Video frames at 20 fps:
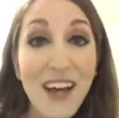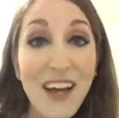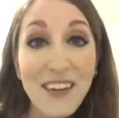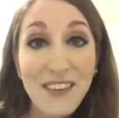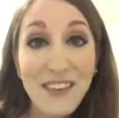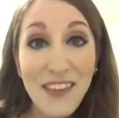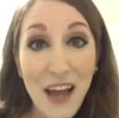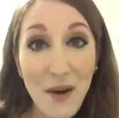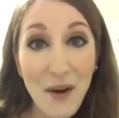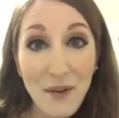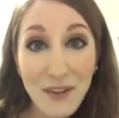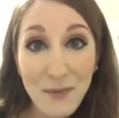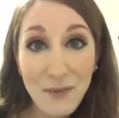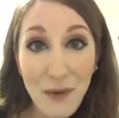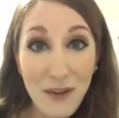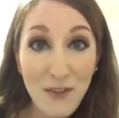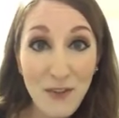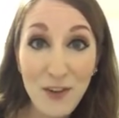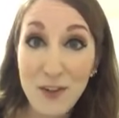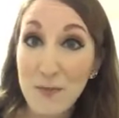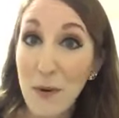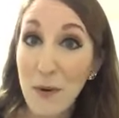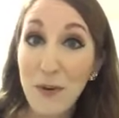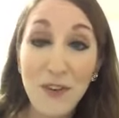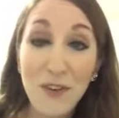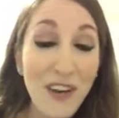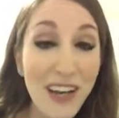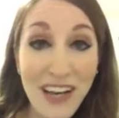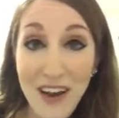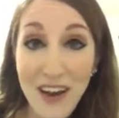So that was my first
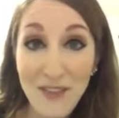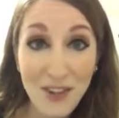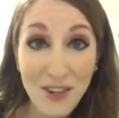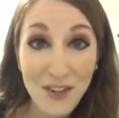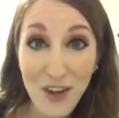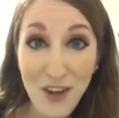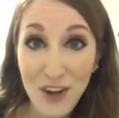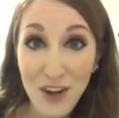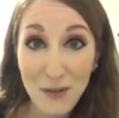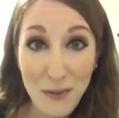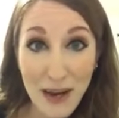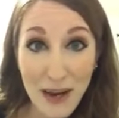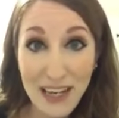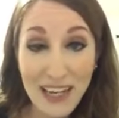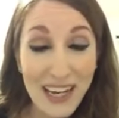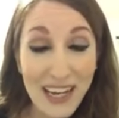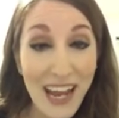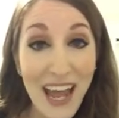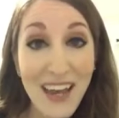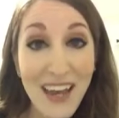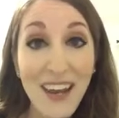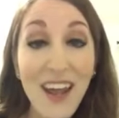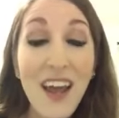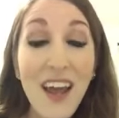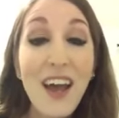post. And I never talked about it again.